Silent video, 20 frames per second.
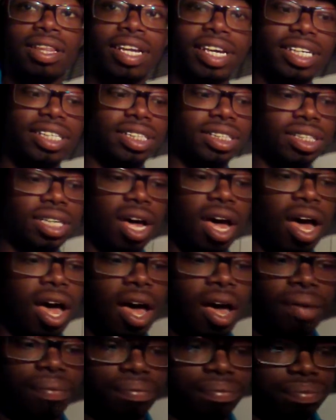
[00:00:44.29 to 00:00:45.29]
These
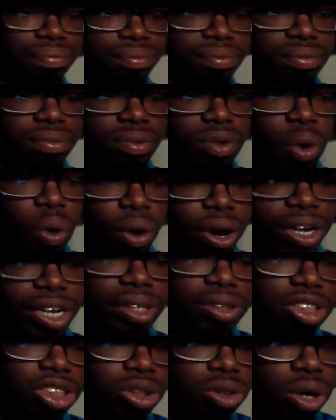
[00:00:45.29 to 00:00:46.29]
um,
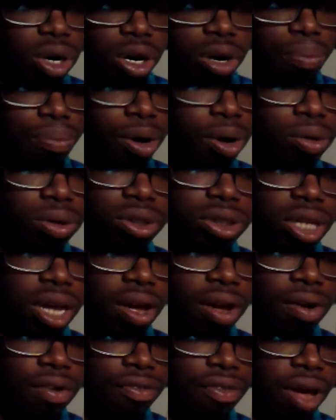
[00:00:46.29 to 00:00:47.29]
organisms are composed
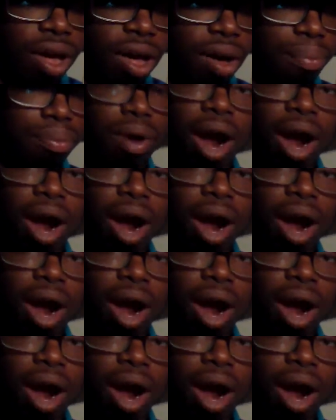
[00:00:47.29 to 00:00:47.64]
of uh,